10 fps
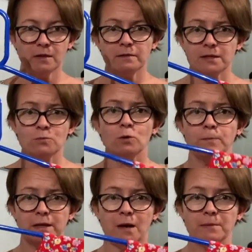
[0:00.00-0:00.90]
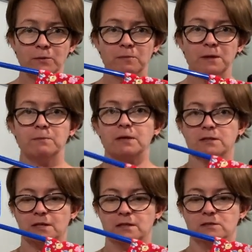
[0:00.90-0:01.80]
This will be coming with me because
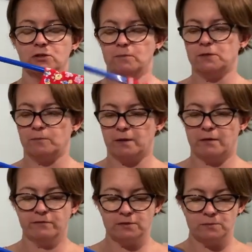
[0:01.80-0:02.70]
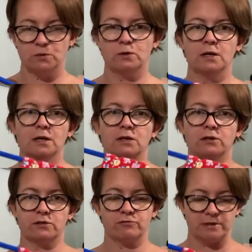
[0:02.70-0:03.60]
it is super duper comfortable,
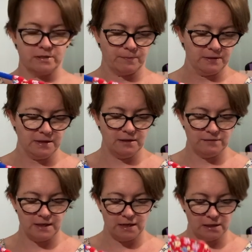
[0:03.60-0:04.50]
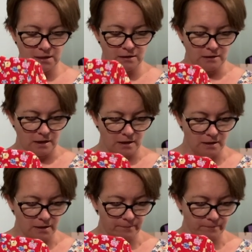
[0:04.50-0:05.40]
looks dressed up in the evening,
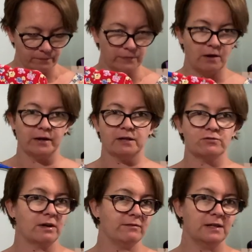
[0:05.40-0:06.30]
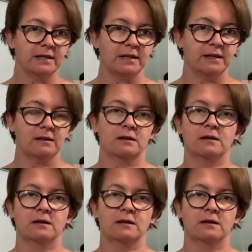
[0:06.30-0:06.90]
um, I can travel in it.